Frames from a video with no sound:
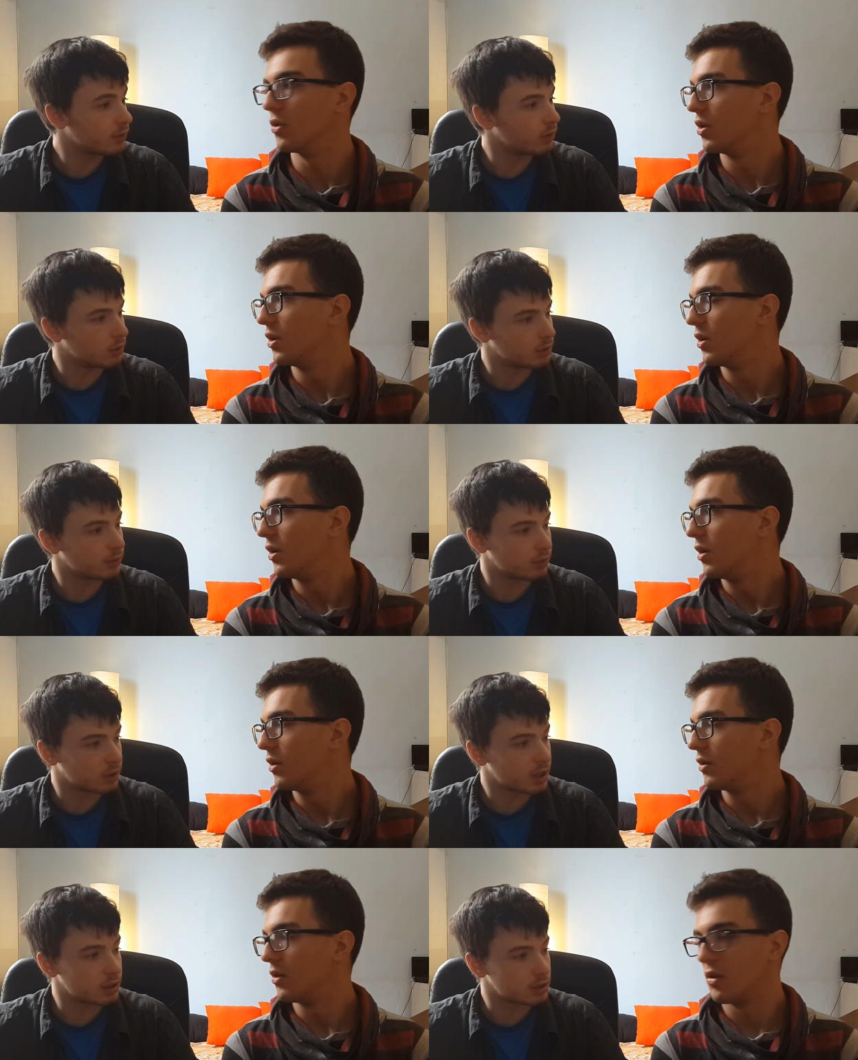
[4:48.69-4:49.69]
Speaker 1: for
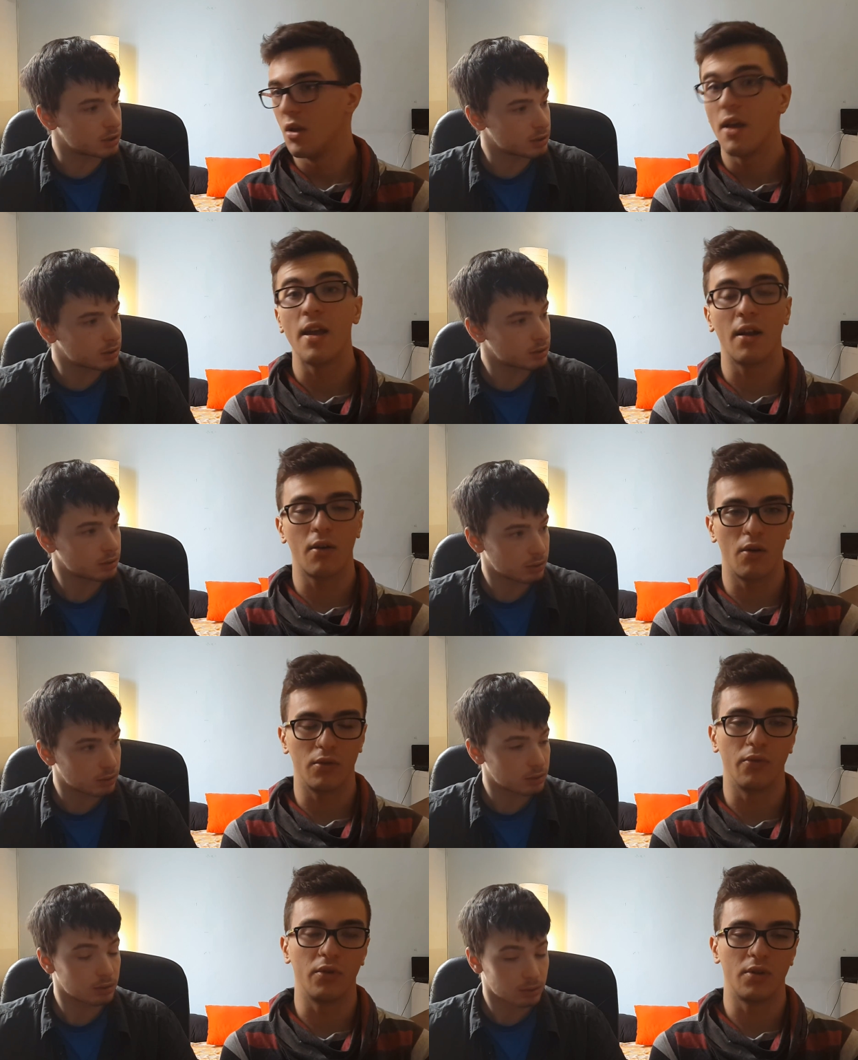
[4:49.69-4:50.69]
tangent. Encode for
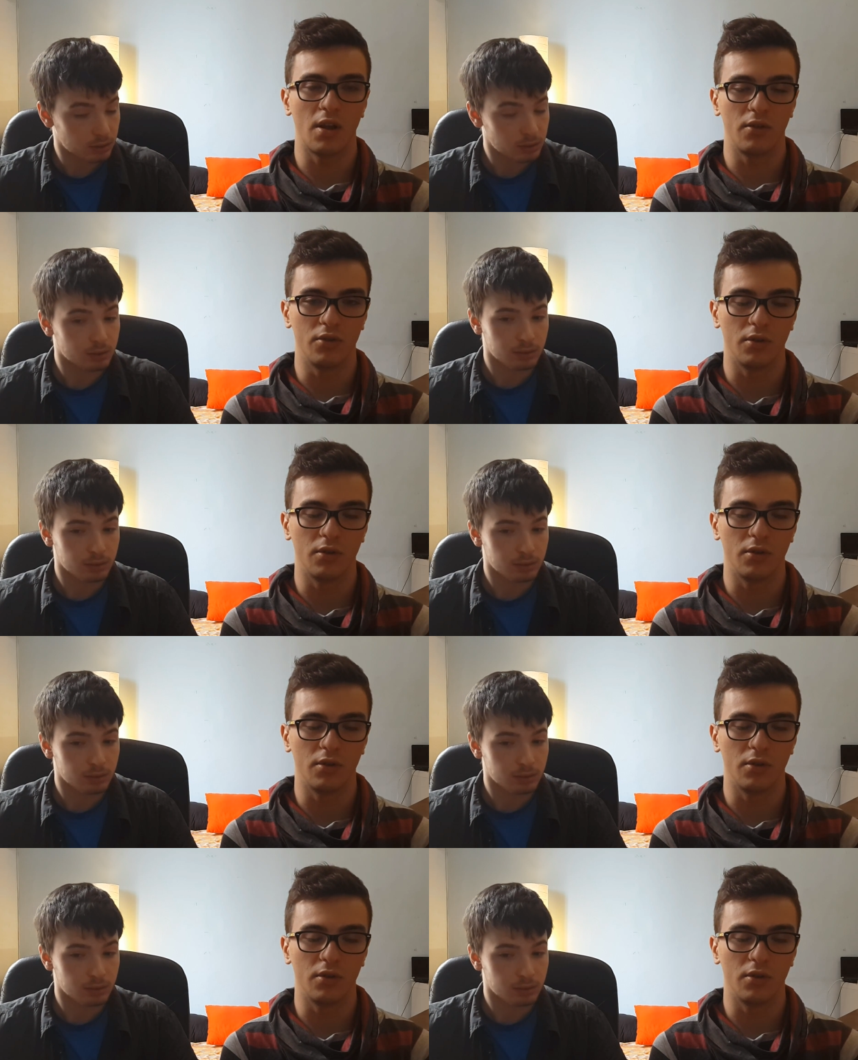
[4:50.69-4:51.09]
tangent, yeah.